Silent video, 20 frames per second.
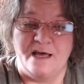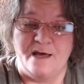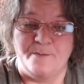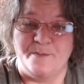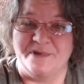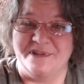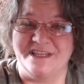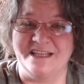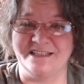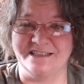
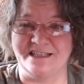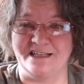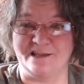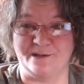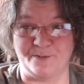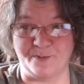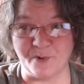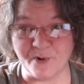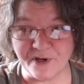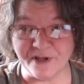But that's not the
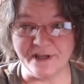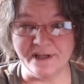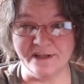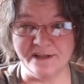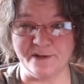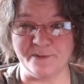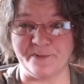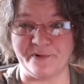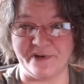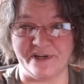point.
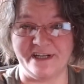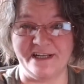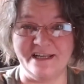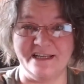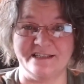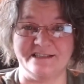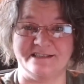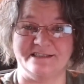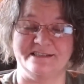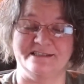The point
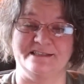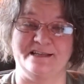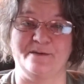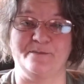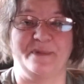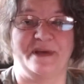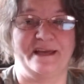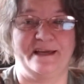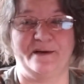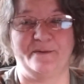is I
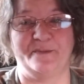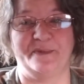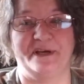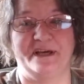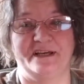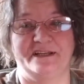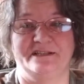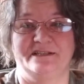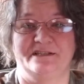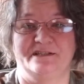make them
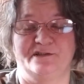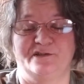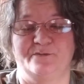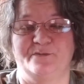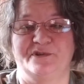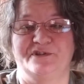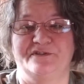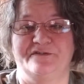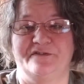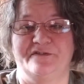because it's so
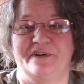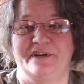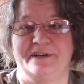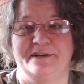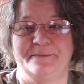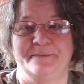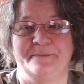much fun.